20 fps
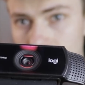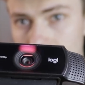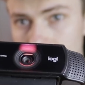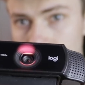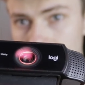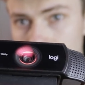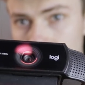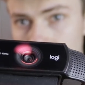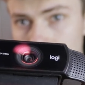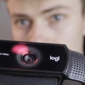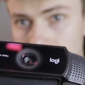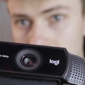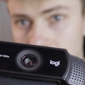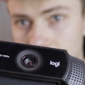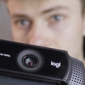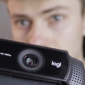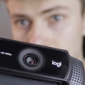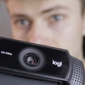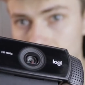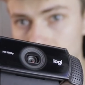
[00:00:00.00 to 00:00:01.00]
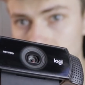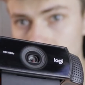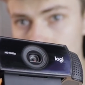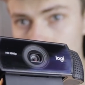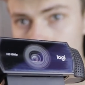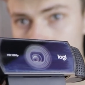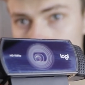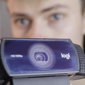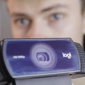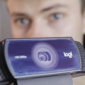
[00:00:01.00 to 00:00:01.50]
and that's it.
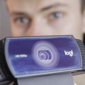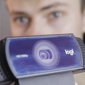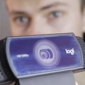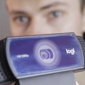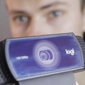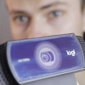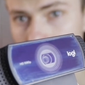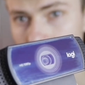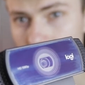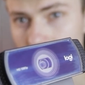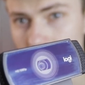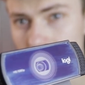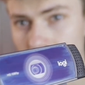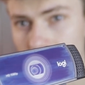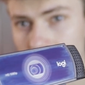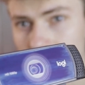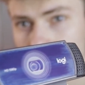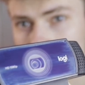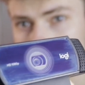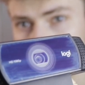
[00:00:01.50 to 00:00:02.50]
Easy. In this case, it's a